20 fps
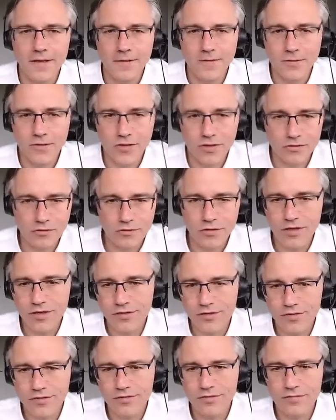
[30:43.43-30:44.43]
so trying
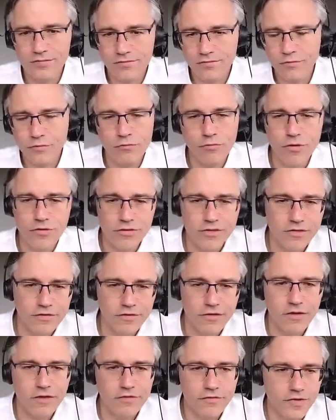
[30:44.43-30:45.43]
to
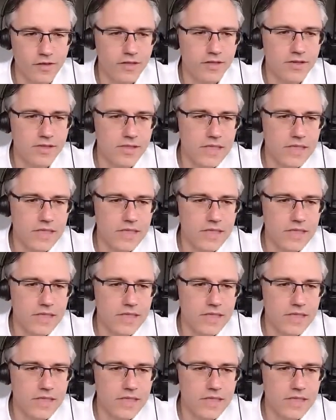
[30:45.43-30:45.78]
quantify things.